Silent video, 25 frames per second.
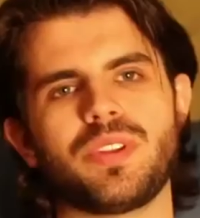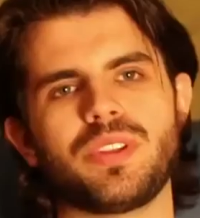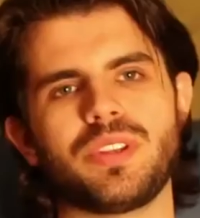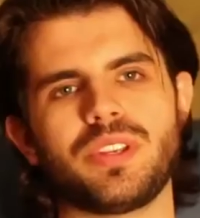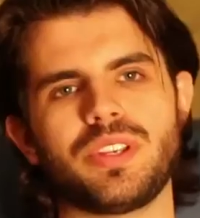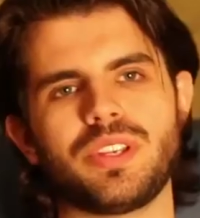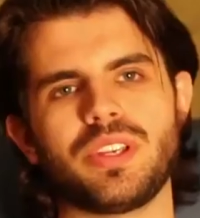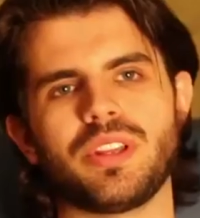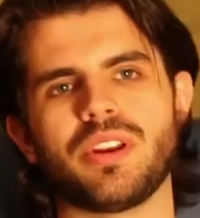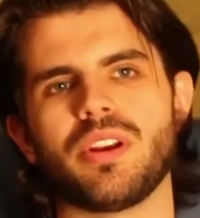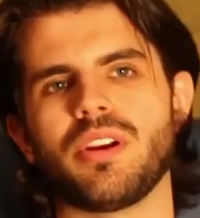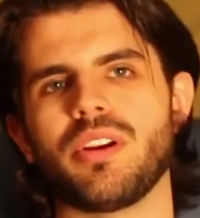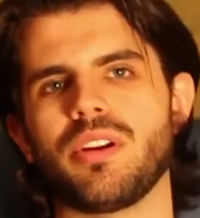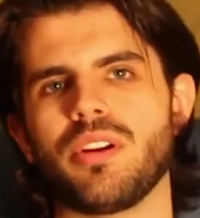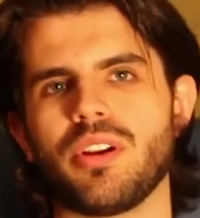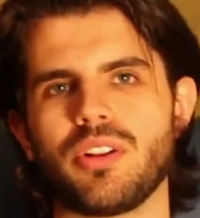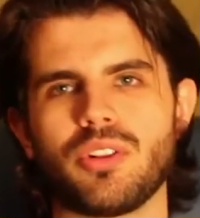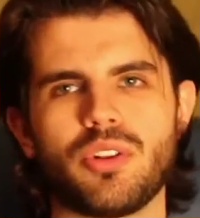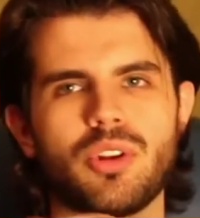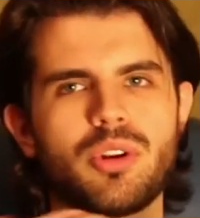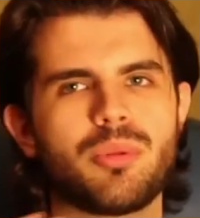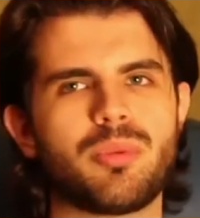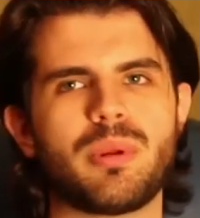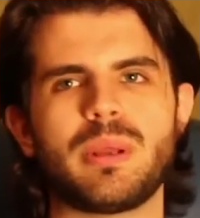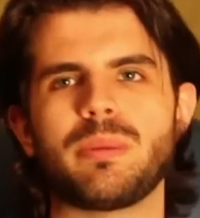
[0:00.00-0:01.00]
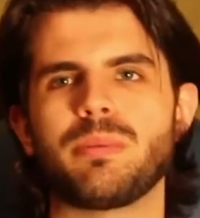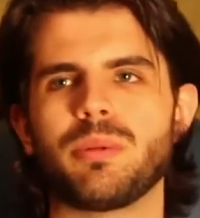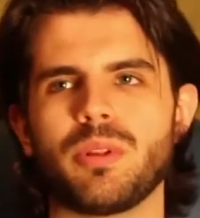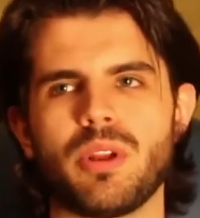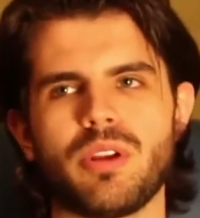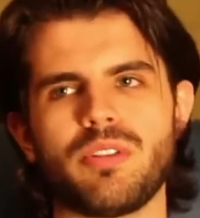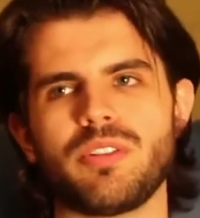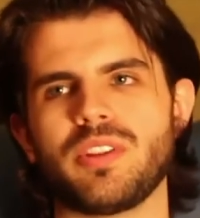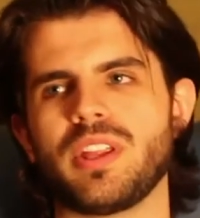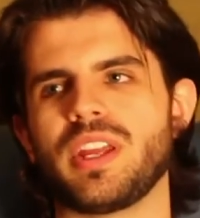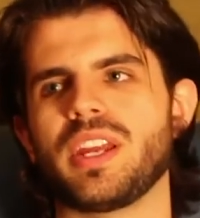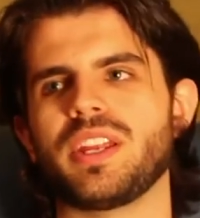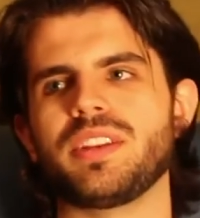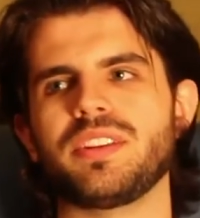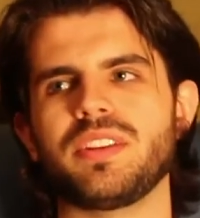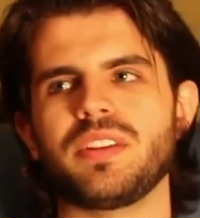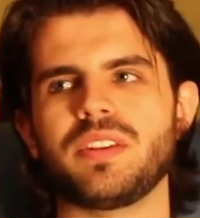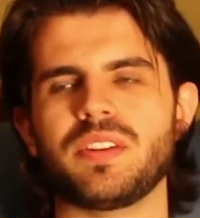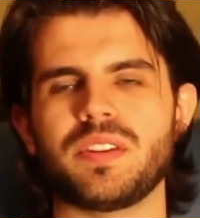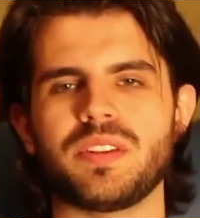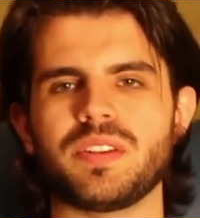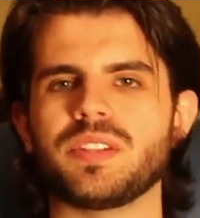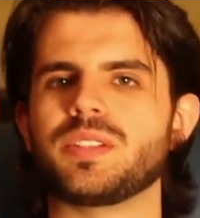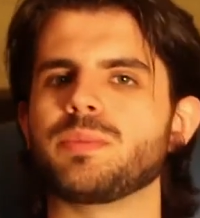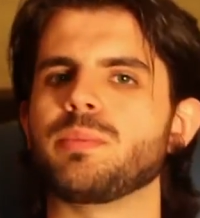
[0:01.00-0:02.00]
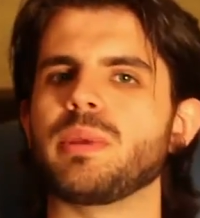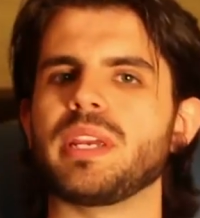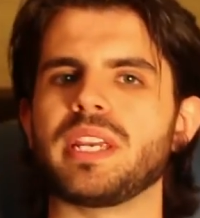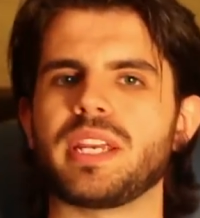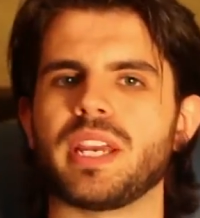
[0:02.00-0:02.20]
You know, a lot of people over there didn't speak